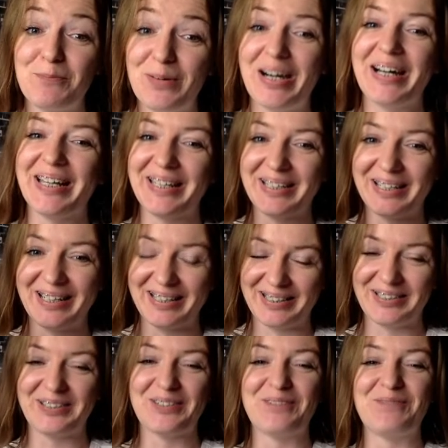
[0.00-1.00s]
by
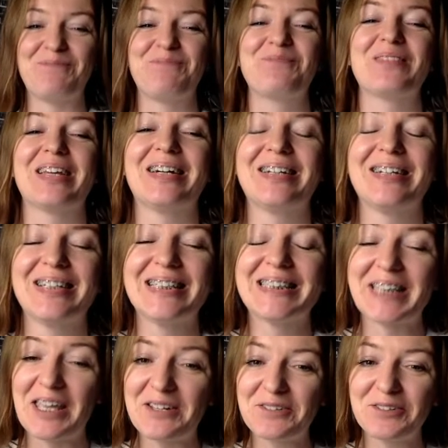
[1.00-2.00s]

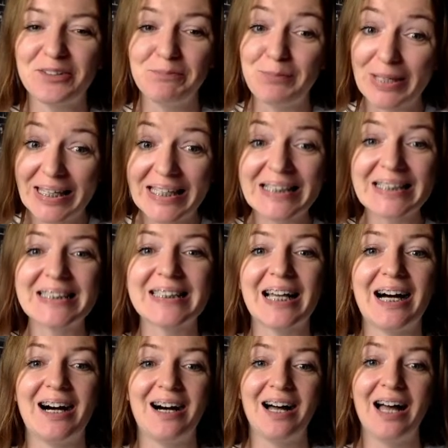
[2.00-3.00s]
sacral beings.
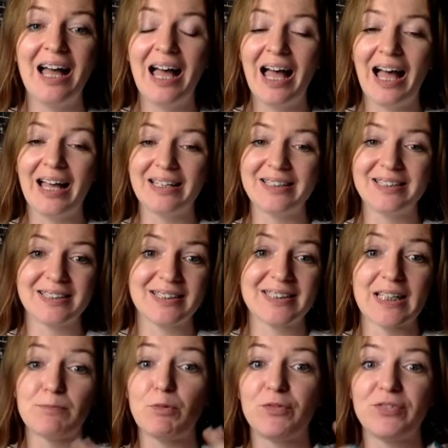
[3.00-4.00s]

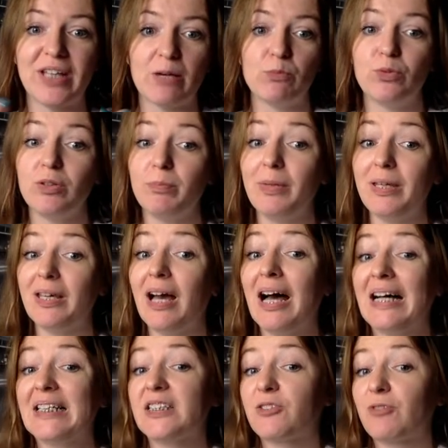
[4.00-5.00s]
Some of them will be
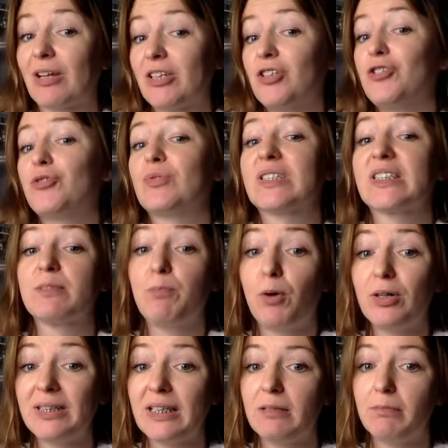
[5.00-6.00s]
strategy to
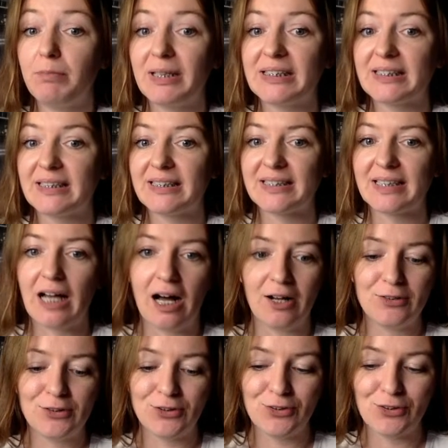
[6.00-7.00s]
respond in business.
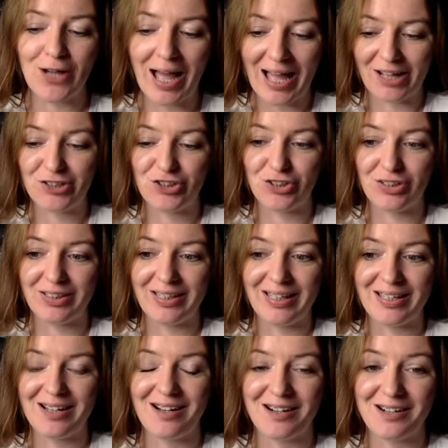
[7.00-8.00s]
How do you
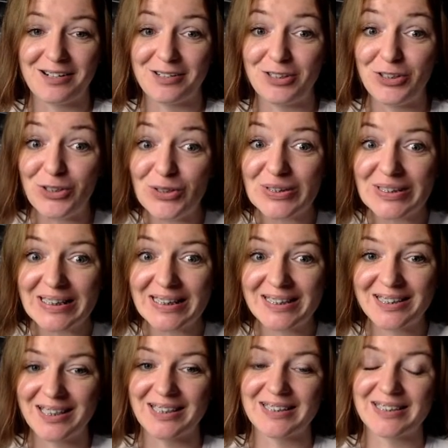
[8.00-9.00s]
actually use
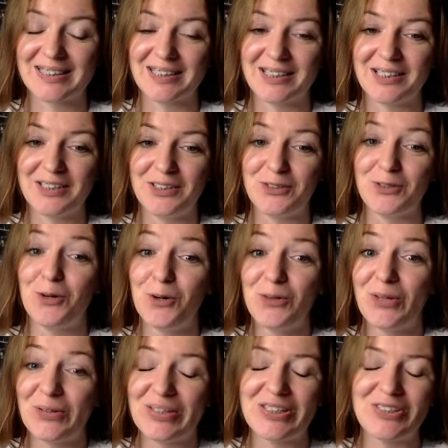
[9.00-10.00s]
it? Because you all
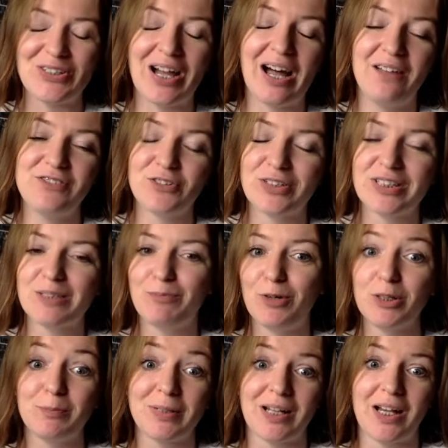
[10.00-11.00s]
know that you had to
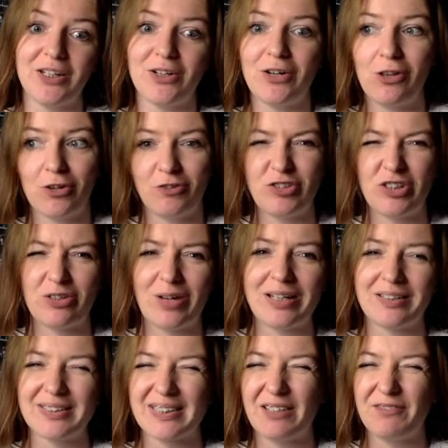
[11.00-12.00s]
respond, but I know a lot of
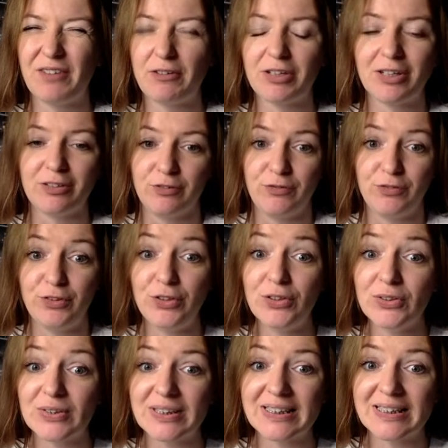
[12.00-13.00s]
generators are very
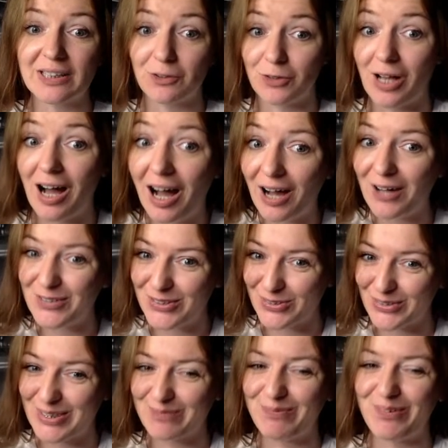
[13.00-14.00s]
confused on how
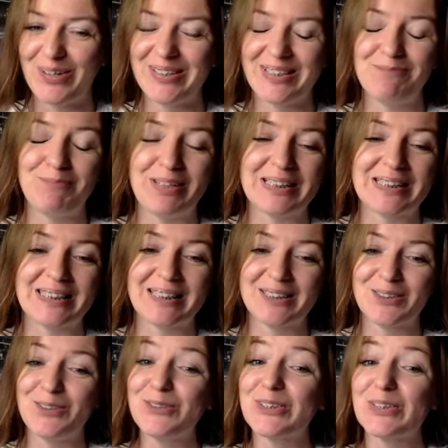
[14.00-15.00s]
to respond in
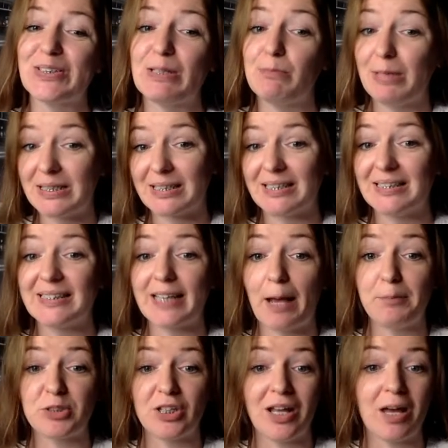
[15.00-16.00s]
business. Also, the
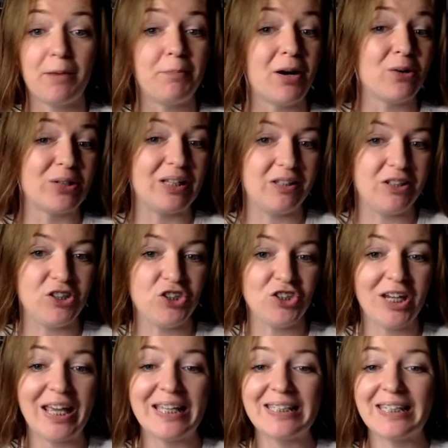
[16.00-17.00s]
misconception about
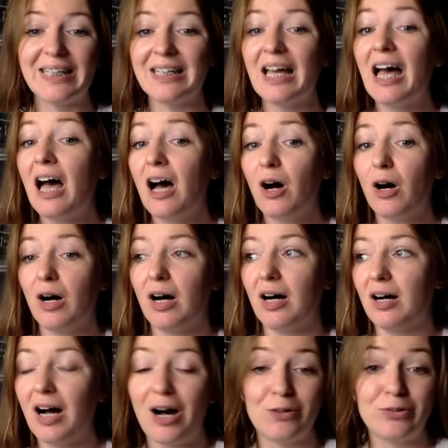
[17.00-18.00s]
initiating,
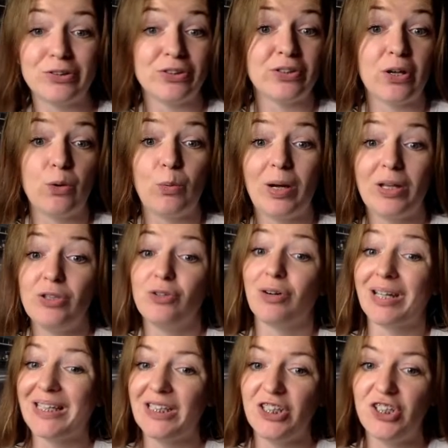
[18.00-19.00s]
how do you know when you
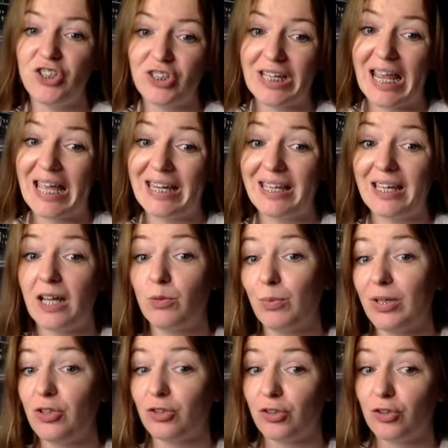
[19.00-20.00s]
are initiating and
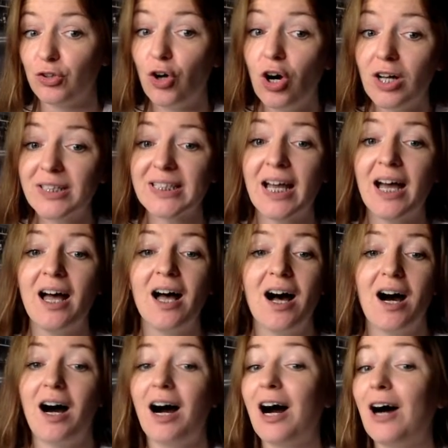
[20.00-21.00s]
when you are not,
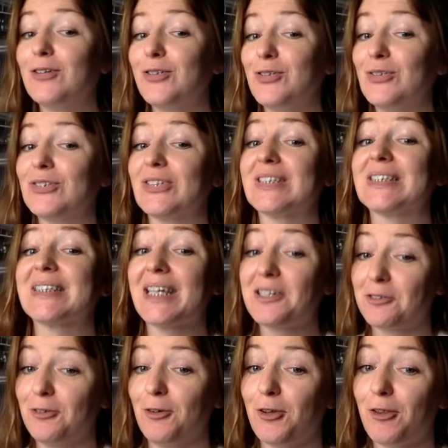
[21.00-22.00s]
how to use your
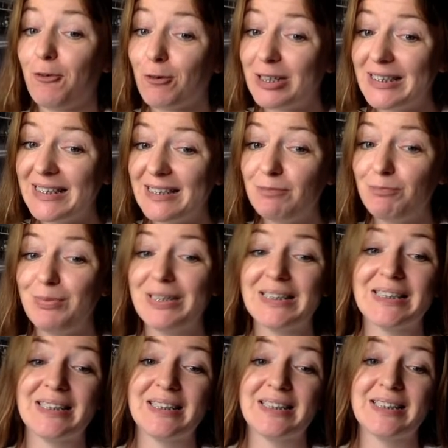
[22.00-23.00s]
sacral authority in
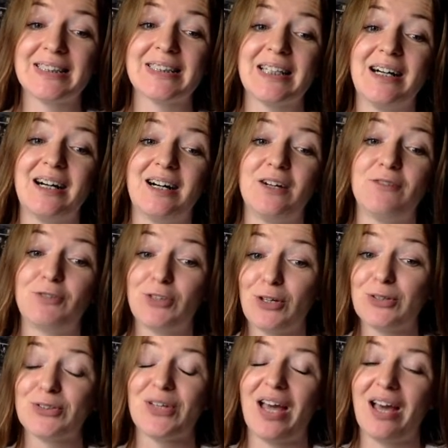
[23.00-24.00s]
business, for
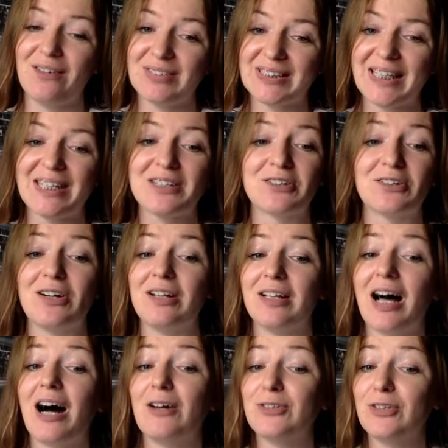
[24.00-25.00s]
those who have sacral,
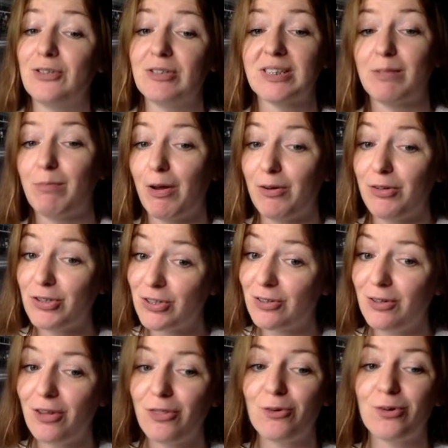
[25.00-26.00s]
how to use
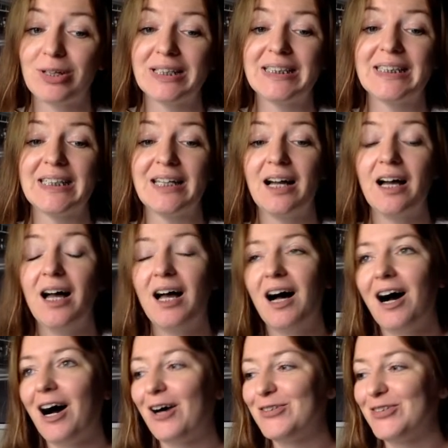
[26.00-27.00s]
emotional authority,
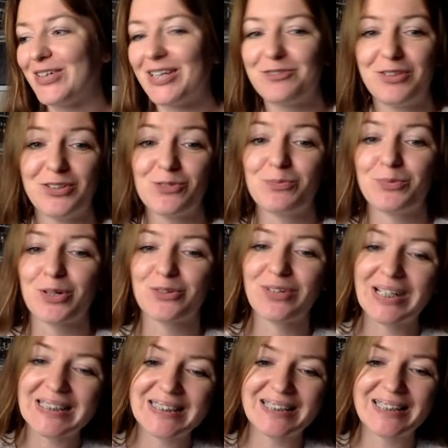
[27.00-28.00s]
how to get rid of
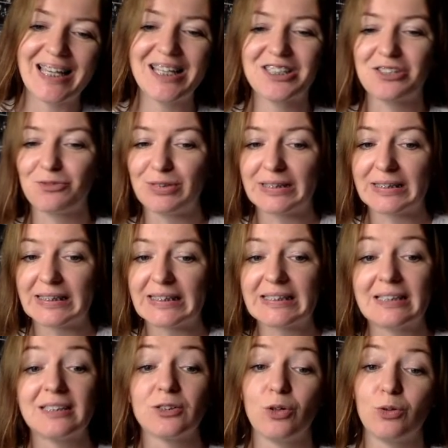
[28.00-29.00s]
procrastination,
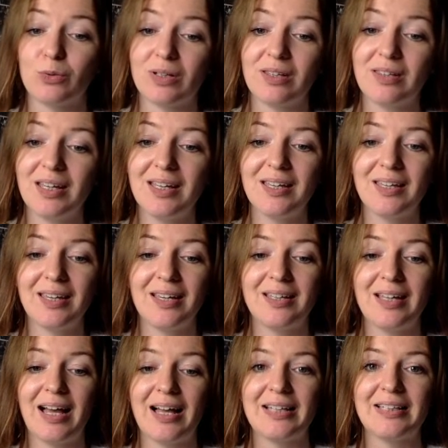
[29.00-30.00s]
resistance,
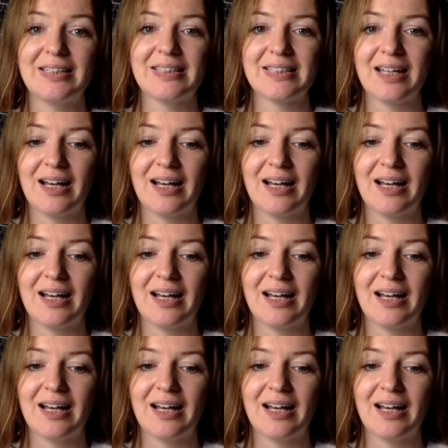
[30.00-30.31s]
overthinking, and